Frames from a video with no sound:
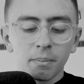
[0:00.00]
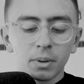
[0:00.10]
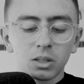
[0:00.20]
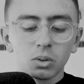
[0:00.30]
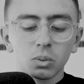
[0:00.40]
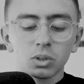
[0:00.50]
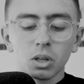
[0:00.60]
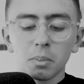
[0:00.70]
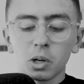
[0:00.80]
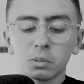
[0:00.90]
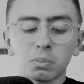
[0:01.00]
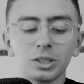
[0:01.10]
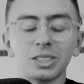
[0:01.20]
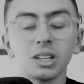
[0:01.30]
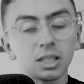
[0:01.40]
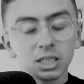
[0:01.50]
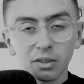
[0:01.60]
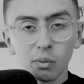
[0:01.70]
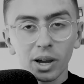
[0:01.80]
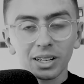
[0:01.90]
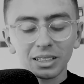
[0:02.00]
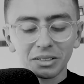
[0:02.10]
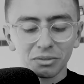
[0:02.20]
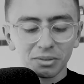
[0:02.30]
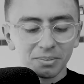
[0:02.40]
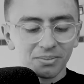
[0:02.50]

but it's also the most productive way to live.